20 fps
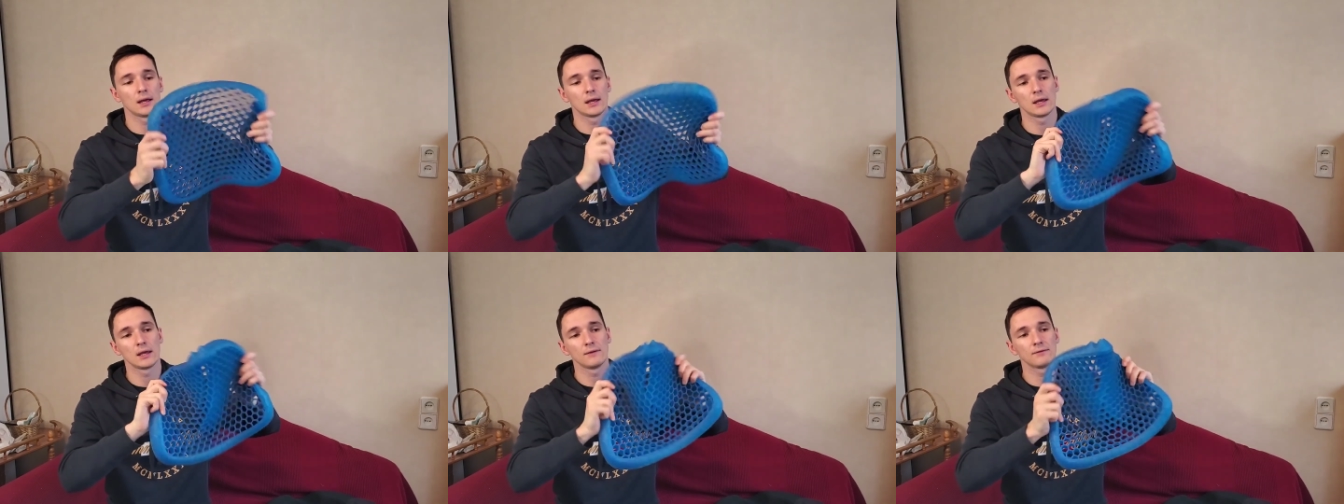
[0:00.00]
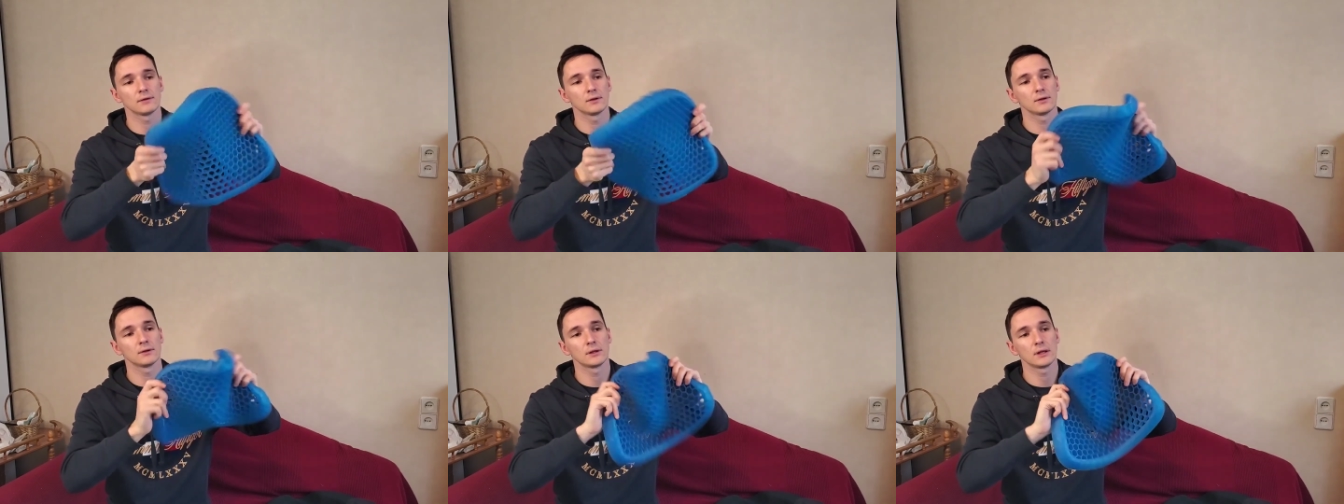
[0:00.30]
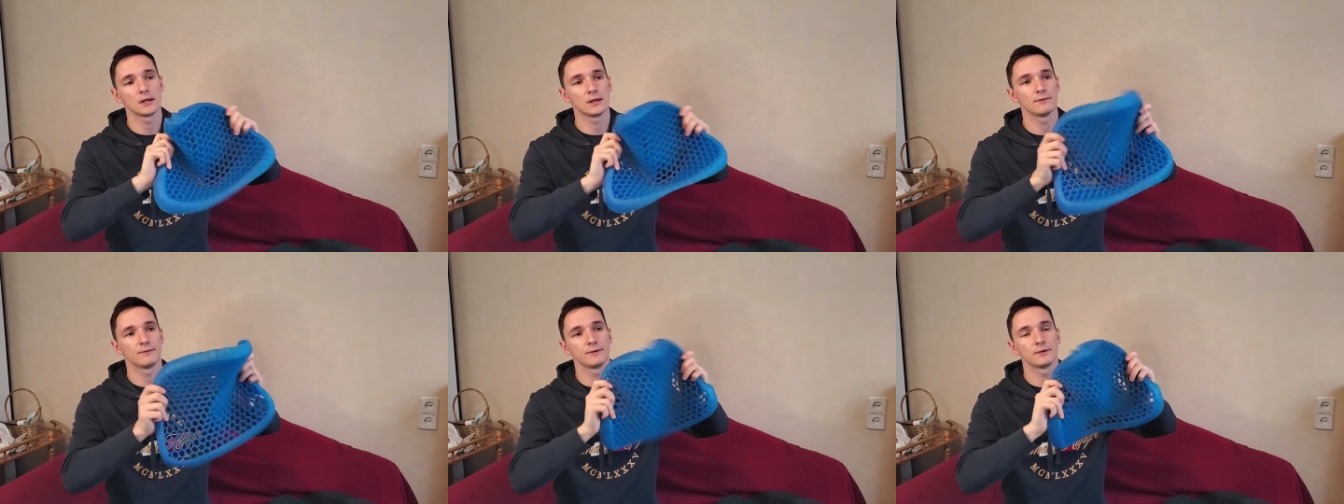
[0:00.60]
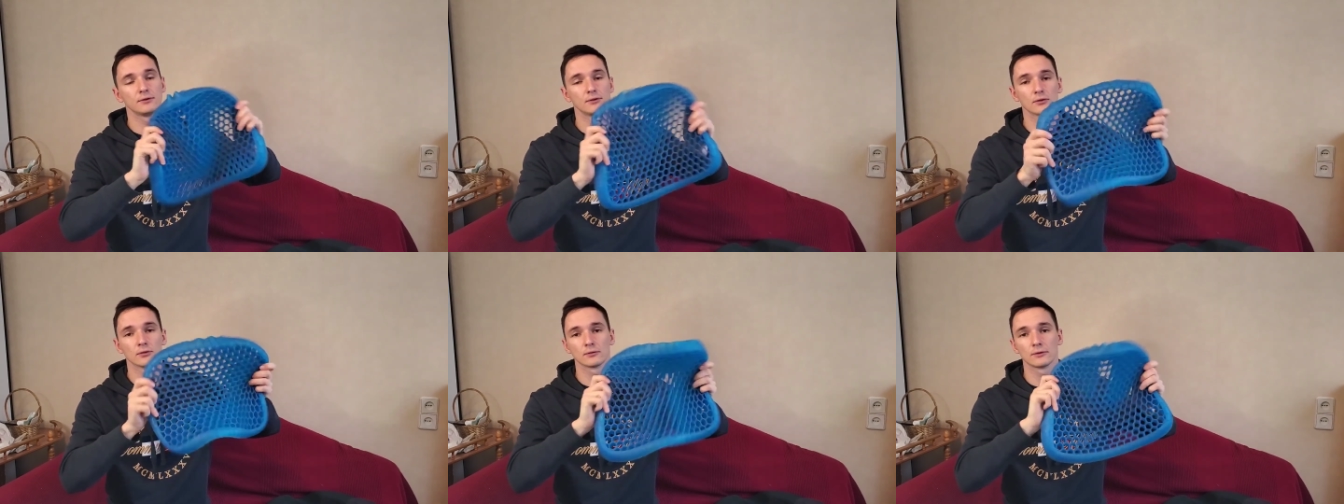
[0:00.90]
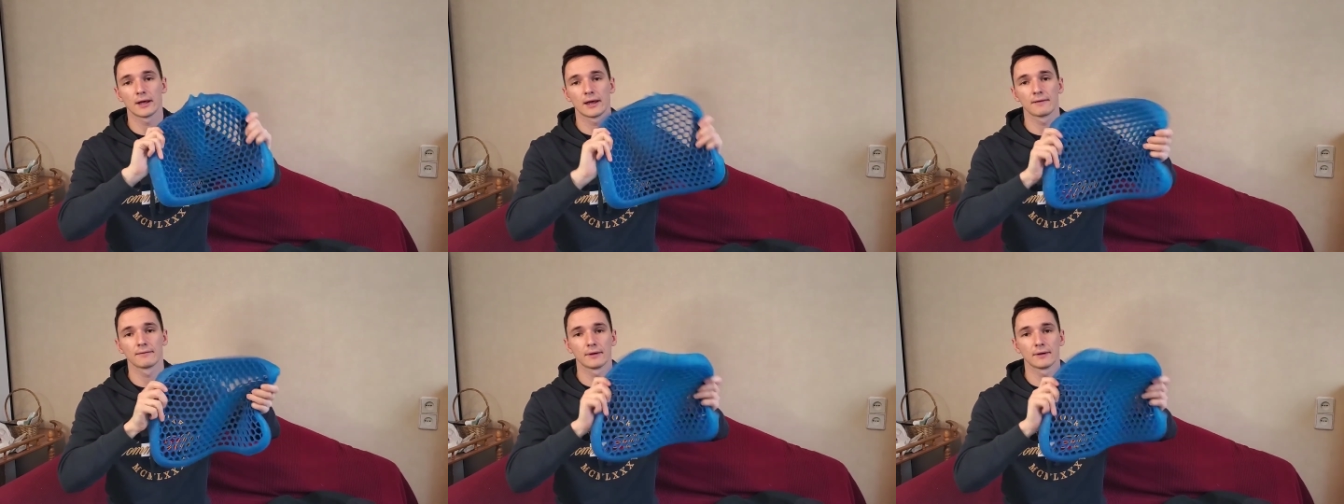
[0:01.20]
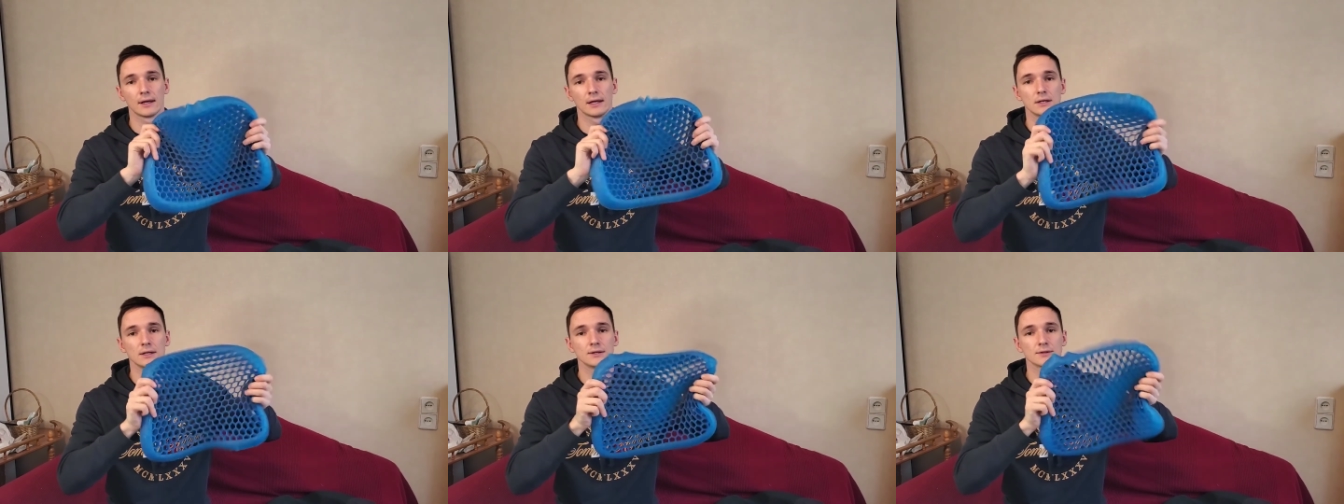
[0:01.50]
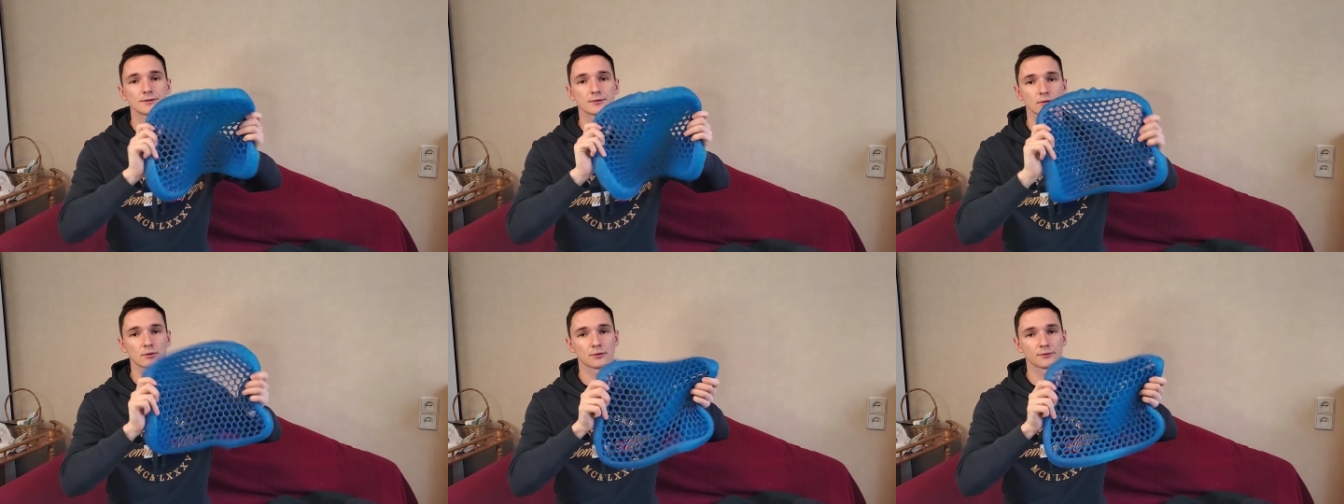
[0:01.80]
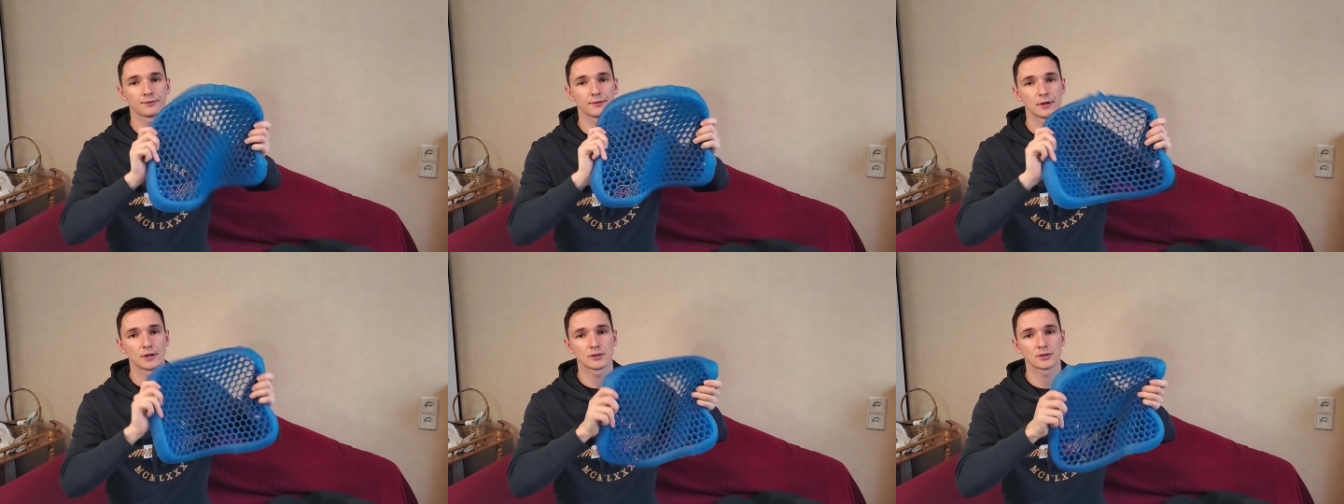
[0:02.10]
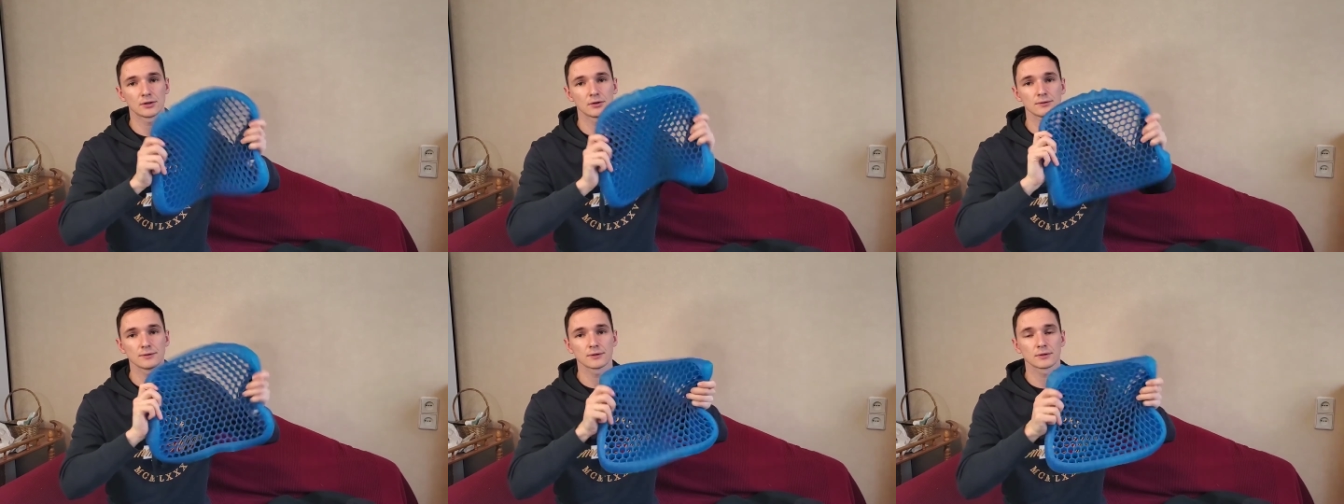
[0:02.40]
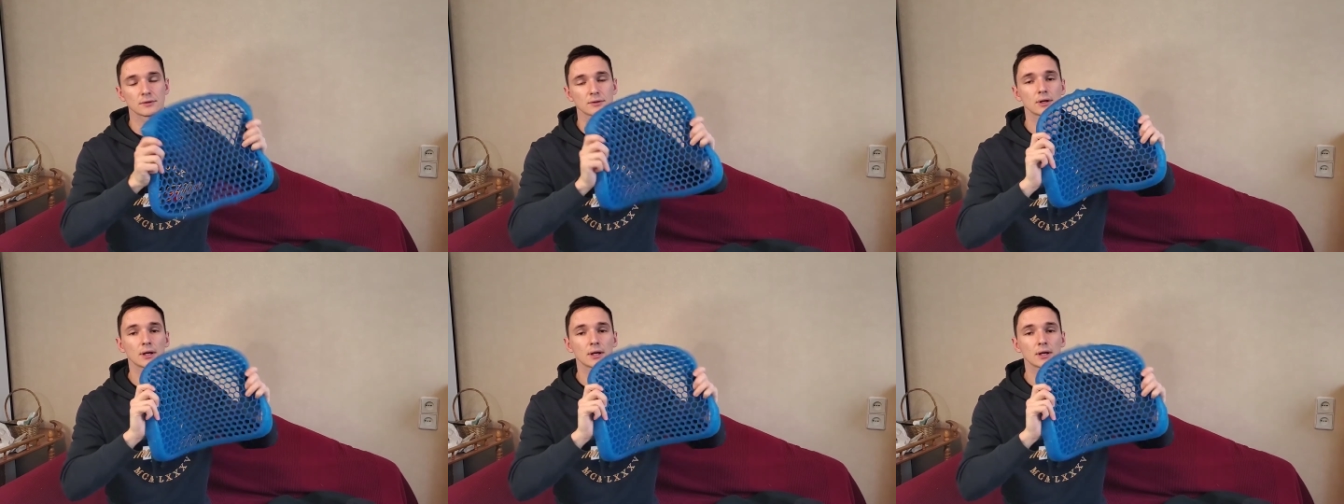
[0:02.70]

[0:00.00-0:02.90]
even if you don't have any sort of issues.